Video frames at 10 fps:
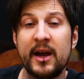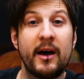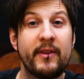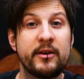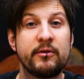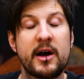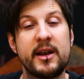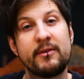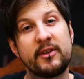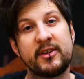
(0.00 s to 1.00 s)
and then you write
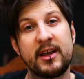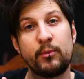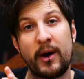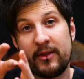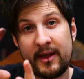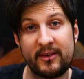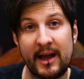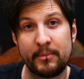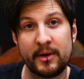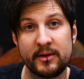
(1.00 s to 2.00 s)
another scene where this
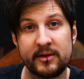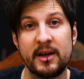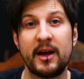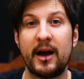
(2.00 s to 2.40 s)
happened,